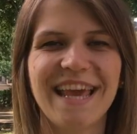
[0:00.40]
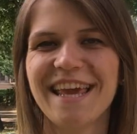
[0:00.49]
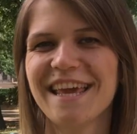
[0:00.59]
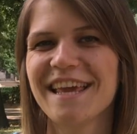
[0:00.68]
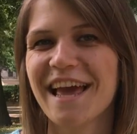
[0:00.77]

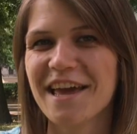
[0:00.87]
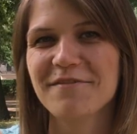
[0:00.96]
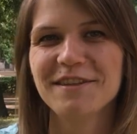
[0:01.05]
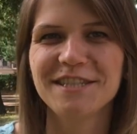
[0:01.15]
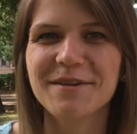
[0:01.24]
Hey, I
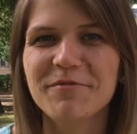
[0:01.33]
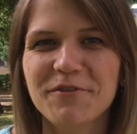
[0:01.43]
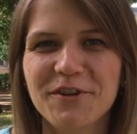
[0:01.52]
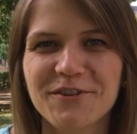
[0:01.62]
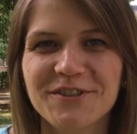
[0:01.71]
have a tip
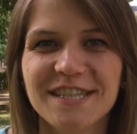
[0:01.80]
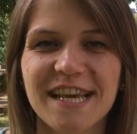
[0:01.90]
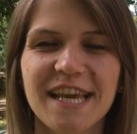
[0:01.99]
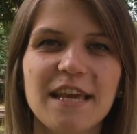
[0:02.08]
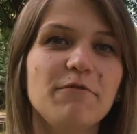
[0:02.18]
for you
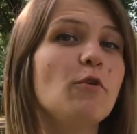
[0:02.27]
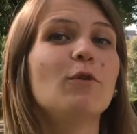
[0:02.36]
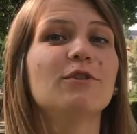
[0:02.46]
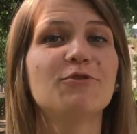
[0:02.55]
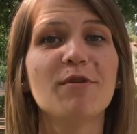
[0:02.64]
today if you
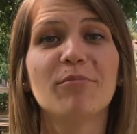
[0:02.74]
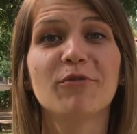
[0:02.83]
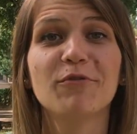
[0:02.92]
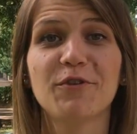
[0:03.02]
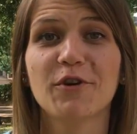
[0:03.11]
want to
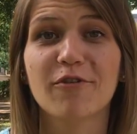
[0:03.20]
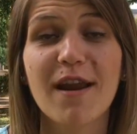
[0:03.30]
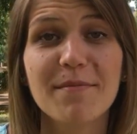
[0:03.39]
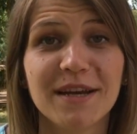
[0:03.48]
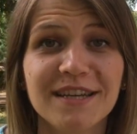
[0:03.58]
improve your
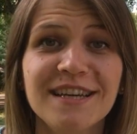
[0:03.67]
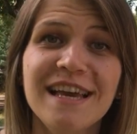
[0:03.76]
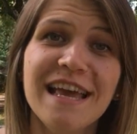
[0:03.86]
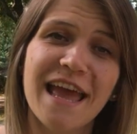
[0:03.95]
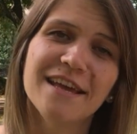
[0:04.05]
grammar
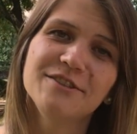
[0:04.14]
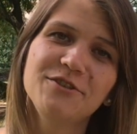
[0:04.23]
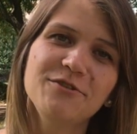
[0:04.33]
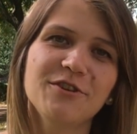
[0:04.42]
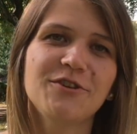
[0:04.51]
and
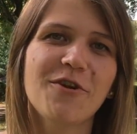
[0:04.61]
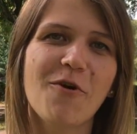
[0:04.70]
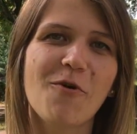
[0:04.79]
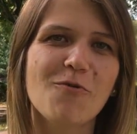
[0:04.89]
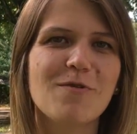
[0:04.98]
you don't
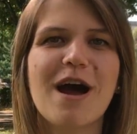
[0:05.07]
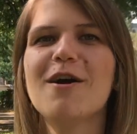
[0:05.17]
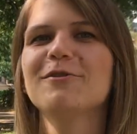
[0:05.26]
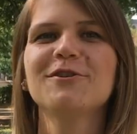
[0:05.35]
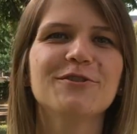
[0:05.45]
know
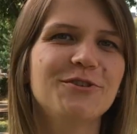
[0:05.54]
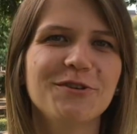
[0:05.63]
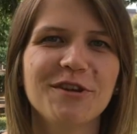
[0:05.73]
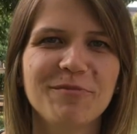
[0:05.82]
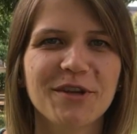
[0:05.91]
how you could do
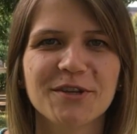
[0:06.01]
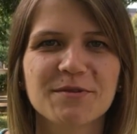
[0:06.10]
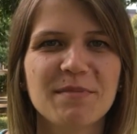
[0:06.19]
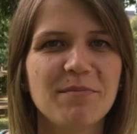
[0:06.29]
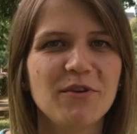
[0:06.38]
it
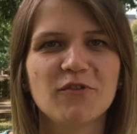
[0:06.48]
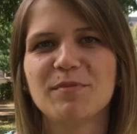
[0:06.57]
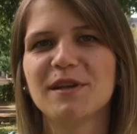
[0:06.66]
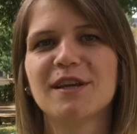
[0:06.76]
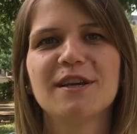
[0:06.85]
because maybe you've
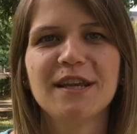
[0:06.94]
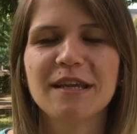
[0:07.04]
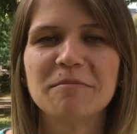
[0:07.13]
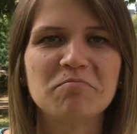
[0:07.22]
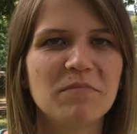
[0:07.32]
been learning
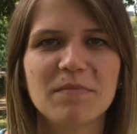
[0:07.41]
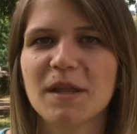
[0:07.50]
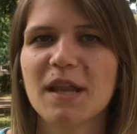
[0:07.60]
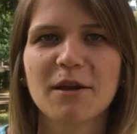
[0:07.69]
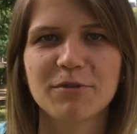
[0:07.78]

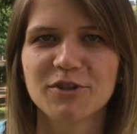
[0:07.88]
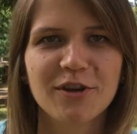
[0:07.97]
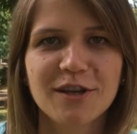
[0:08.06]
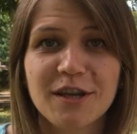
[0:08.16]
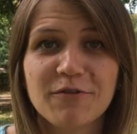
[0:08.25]
the language
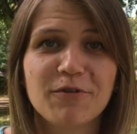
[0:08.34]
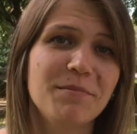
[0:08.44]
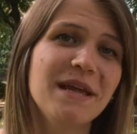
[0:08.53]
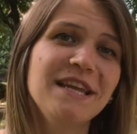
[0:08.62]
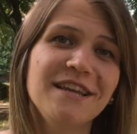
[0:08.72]
you're learning for
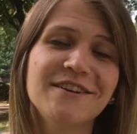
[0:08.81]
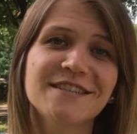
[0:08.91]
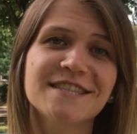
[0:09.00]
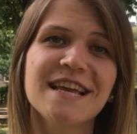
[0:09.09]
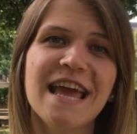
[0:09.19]
many
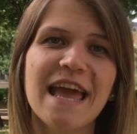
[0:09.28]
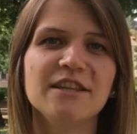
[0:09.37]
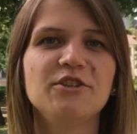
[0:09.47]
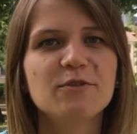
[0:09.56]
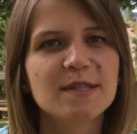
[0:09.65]
years
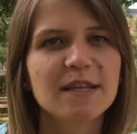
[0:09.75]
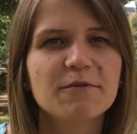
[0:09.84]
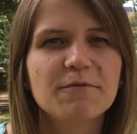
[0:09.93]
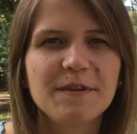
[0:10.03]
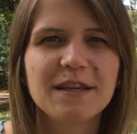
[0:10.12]
and you still
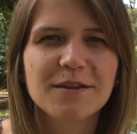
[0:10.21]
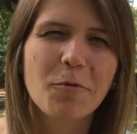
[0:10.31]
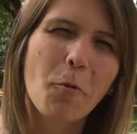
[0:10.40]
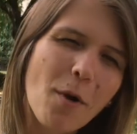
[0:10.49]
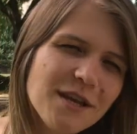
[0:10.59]
feel
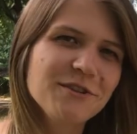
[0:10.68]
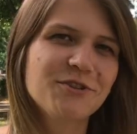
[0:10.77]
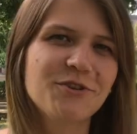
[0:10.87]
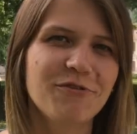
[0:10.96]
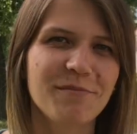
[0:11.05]
quite
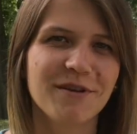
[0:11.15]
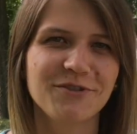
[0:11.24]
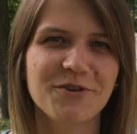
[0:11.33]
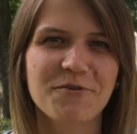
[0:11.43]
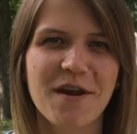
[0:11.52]
unsure
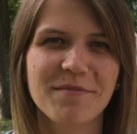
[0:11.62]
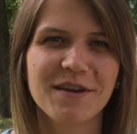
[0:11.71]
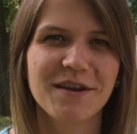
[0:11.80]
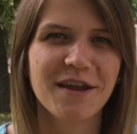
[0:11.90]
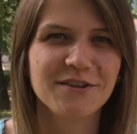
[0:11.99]
about your
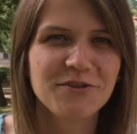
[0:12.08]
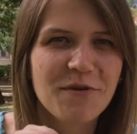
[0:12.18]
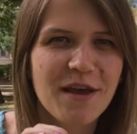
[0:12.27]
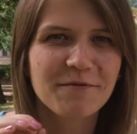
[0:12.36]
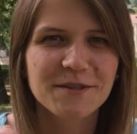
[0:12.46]
grammar and
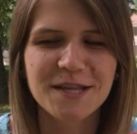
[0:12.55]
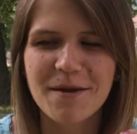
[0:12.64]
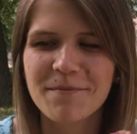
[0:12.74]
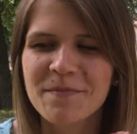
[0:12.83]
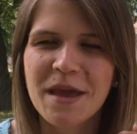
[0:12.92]
you have
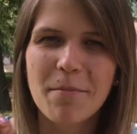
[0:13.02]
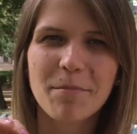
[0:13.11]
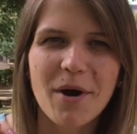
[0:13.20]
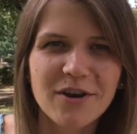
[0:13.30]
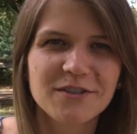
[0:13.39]
some
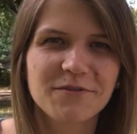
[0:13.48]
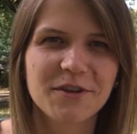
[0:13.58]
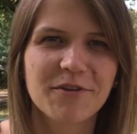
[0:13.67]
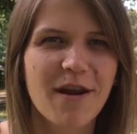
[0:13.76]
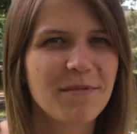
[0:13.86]
parts of the
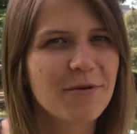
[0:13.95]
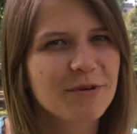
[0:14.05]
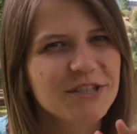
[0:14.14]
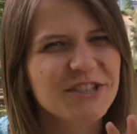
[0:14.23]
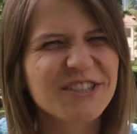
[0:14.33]
grammar
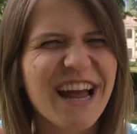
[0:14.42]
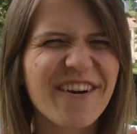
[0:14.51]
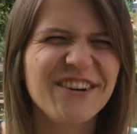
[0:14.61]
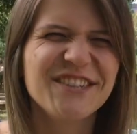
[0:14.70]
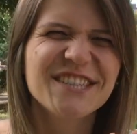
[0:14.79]
which
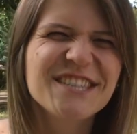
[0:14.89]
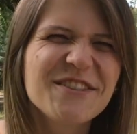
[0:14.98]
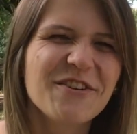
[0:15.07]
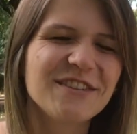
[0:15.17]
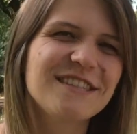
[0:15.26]
are just
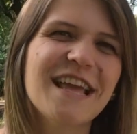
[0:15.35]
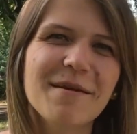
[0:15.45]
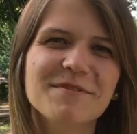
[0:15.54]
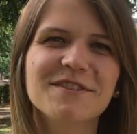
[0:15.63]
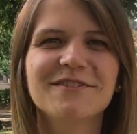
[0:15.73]
not
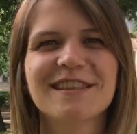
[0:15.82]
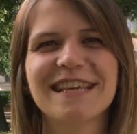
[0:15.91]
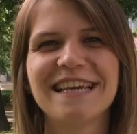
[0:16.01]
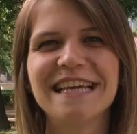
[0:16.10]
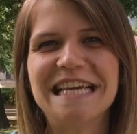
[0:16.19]

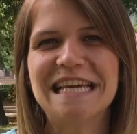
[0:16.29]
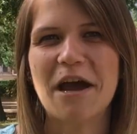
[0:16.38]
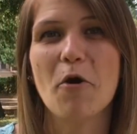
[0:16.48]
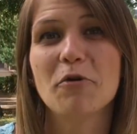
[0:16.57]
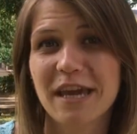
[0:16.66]
absolutely
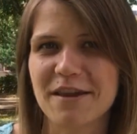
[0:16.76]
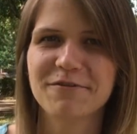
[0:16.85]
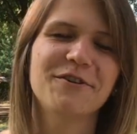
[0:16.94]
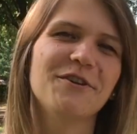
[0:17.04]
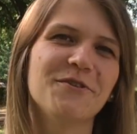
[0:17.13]
okay
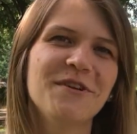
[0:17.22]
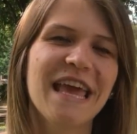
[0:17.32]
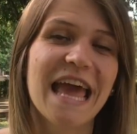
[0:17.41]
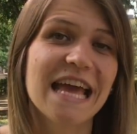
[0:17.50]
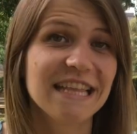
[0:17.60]
for you.
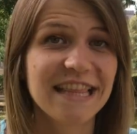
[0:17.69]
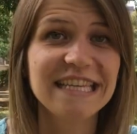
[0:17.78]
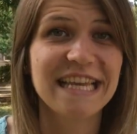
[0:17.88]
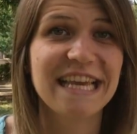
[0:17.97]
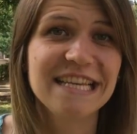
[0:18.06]
And in
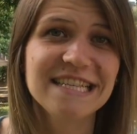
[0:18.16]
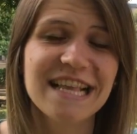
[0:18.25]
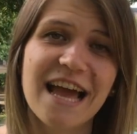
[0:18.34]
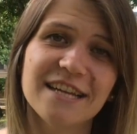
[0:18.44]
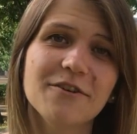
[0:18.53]
that case,
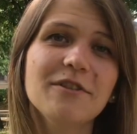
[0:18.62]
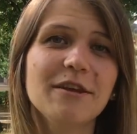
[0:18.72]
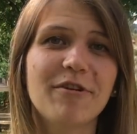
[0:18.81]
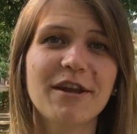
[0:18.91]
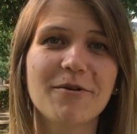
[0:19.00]
I
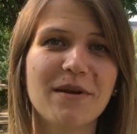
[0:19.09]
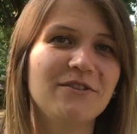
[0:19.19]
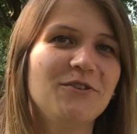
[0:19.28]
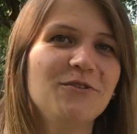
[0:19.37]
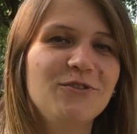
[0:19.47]
totally
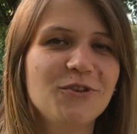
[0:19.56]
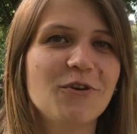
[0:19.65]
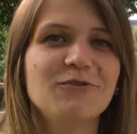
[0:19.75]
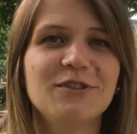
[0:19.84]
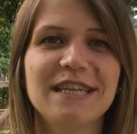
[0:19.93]
recommend you to
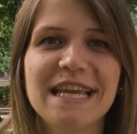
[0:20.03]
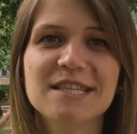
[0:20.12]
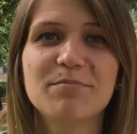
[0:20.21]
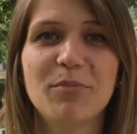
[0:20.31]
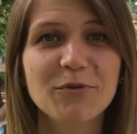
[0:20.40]
go to the
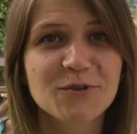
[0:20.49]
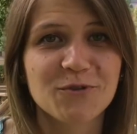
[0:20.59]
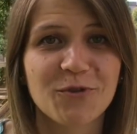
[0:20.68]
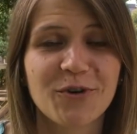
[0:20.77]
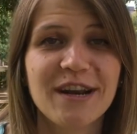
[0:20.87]
next
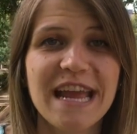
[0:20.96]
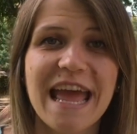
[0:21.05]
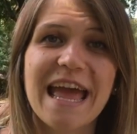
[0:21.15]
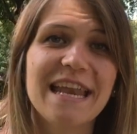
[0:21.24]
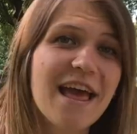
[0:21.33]
bookstore
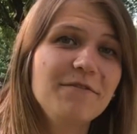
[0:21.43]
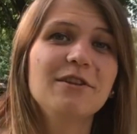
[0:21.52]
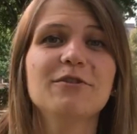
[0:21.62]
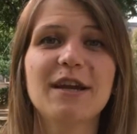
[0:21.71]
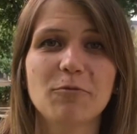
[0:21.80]
and have
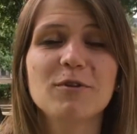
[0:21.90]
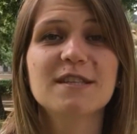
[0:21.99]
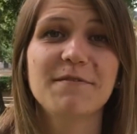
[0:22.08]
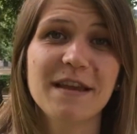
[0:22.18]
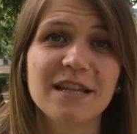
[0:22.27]
a look at
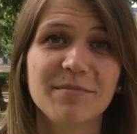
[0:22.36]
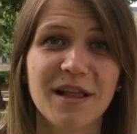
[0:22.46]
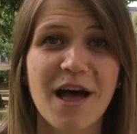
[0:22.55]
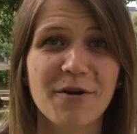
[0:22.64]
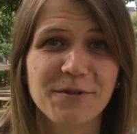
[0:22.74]
what's
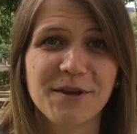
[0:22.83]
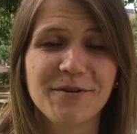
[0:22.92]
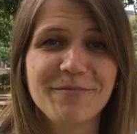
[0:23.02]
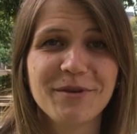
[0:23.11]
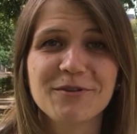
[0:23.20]
available out there,
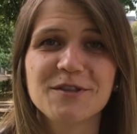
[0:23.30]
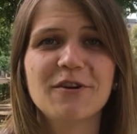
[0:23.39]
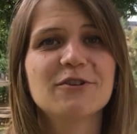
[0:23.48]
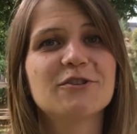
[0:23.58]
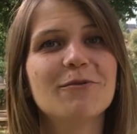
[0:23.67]
because
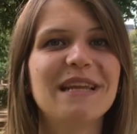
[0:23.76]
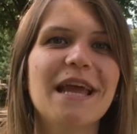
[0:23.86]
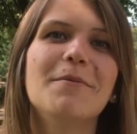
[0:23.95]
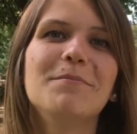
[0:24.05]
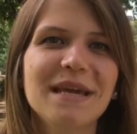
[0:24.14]
there are so many
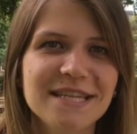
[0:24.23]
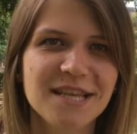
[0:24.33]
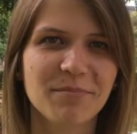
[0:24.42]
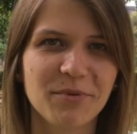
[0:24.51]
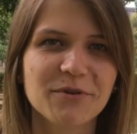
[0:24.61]

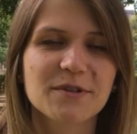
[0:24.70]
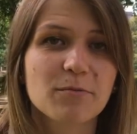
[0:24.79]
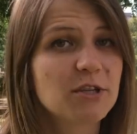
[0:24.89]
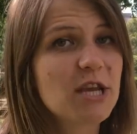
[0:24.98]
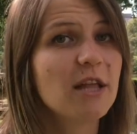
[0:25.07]
amazing books
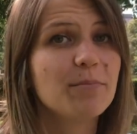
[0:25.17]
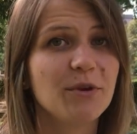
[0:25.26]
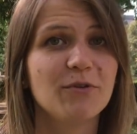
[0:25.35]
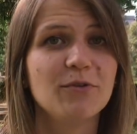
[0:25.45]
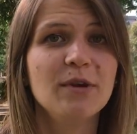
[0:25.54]
which help
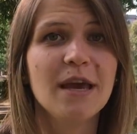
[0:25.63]
you